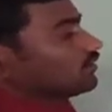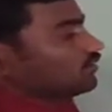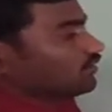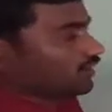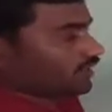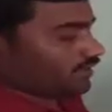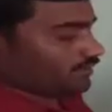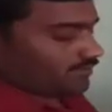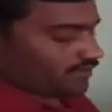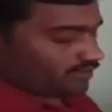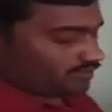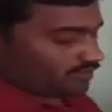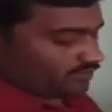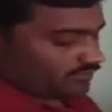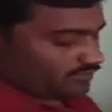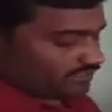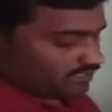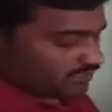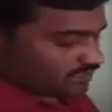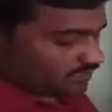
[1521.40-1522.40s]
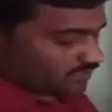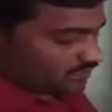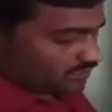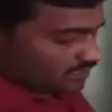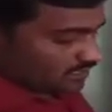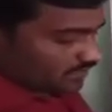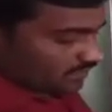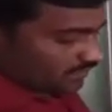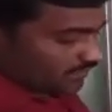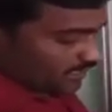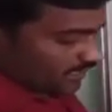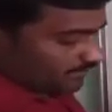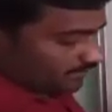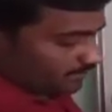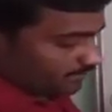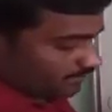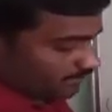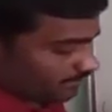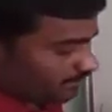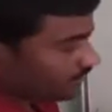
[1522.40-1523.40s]
Okay, micrometers.
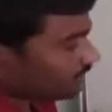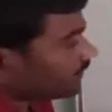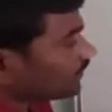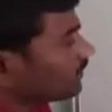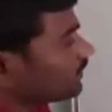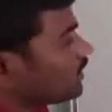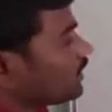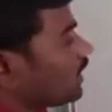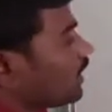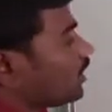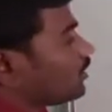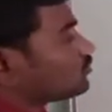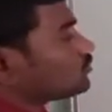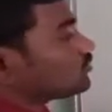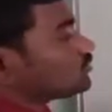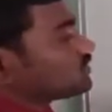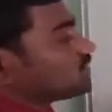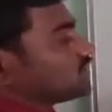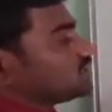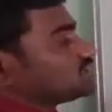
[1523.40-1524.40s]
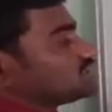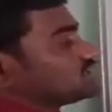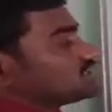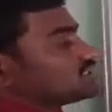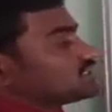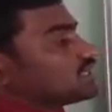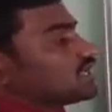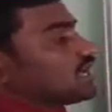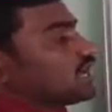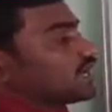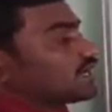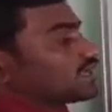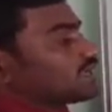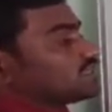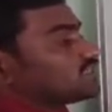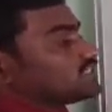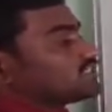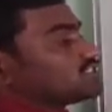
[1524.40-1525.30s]
Then how to change this? Again,